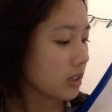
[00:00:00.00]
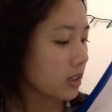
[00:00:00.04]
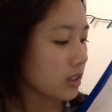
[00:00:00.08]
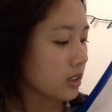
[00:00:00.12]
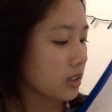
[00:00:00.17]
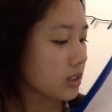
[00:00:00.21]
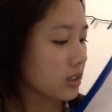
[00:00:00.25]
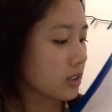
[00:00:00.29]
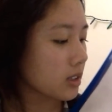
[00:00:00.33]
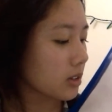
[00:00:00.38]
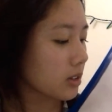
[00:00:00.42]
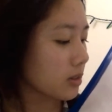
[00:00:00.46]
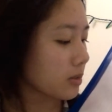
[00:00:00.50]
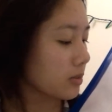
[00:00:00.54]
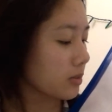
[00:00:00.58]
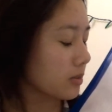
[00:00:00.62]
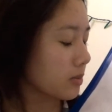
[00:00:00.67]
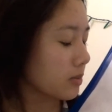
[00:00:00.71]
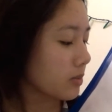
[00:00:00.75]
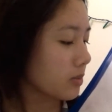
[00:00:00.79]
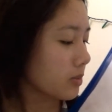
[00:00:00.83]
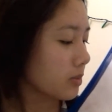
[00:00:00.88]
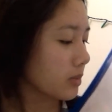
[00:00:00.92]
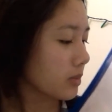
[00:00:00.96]
So,
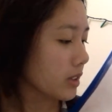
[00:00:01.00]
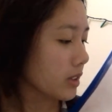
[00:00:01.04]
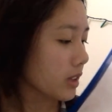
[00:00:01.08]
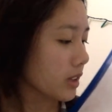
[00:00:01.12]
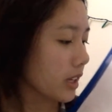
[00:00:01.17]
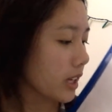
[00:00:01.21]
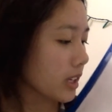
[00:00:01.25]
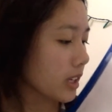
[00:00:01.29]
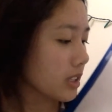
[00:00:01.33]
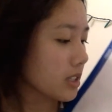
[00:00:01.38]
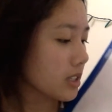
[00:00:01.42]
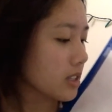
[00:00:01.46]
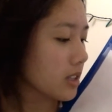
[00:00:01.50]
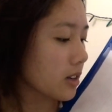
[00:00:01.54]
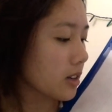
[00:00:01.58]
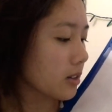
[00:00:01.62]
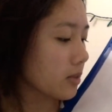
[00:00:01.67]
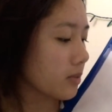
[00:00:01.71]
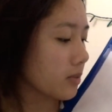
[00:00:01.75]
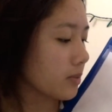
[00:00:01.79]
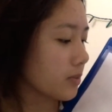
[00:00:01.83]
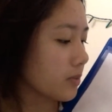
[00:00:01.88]
like so.